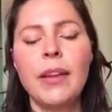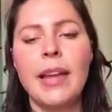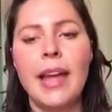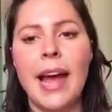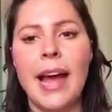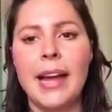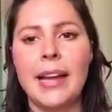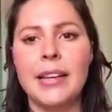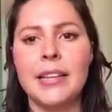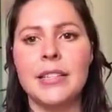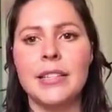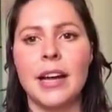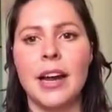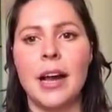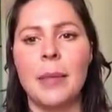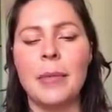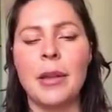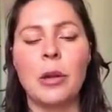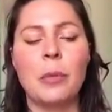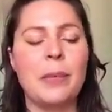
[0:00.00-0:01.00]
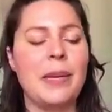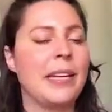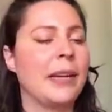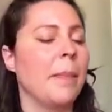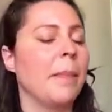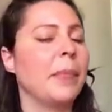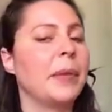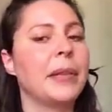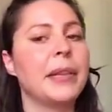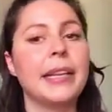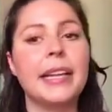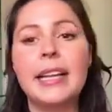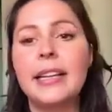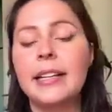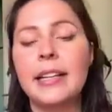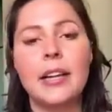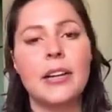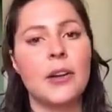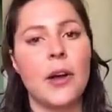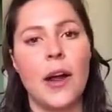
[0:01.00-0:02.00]
And it'll be
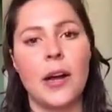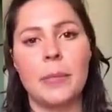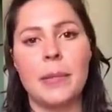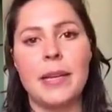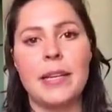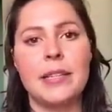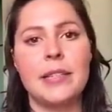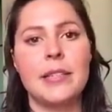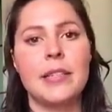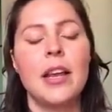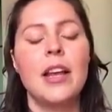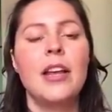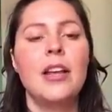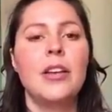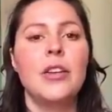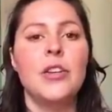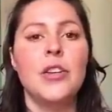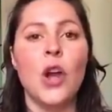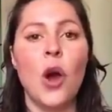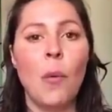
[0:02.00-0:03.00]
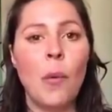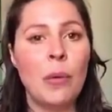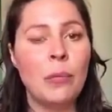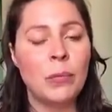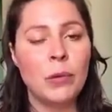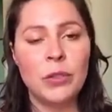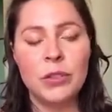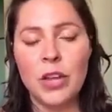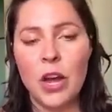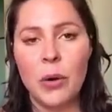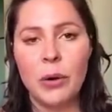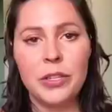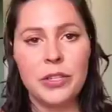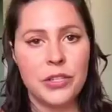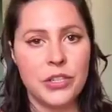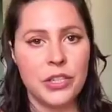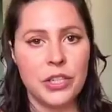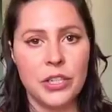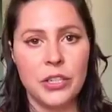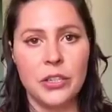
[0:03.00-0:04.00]
completely anonymous. No one will know
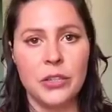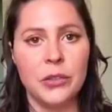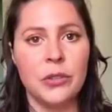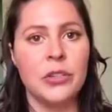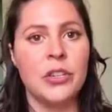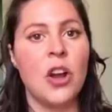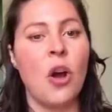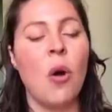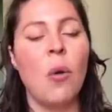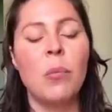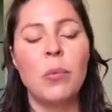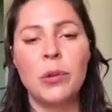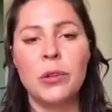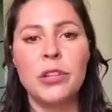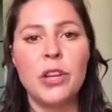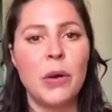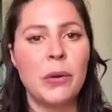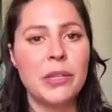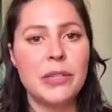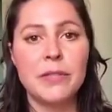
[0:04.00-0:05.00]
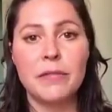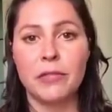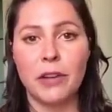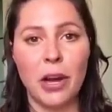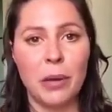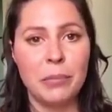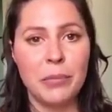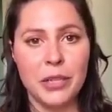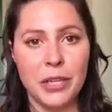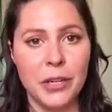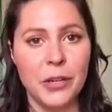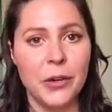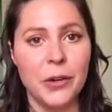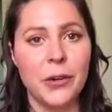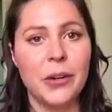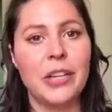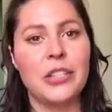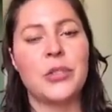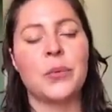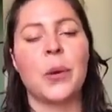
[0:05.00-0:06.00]
it's you. No one will know it's from
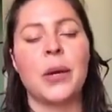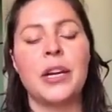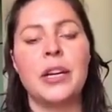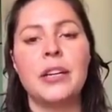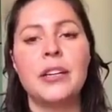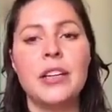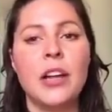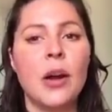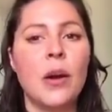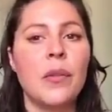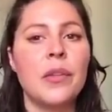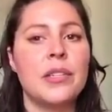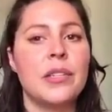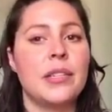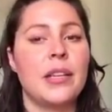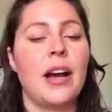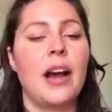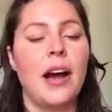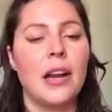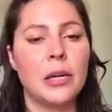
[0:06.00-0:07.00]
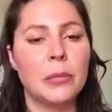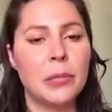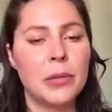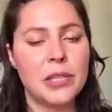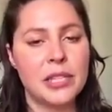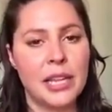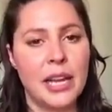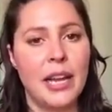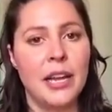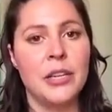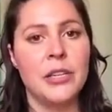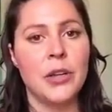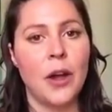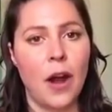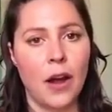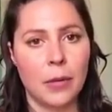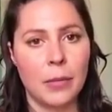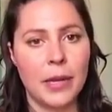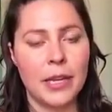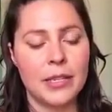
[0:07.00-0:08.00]
you. I just want you to know this is 100%
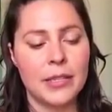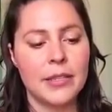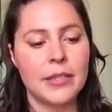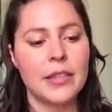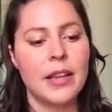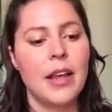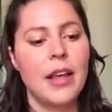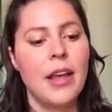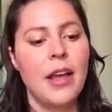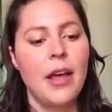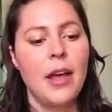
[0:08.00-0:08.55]
anonymous.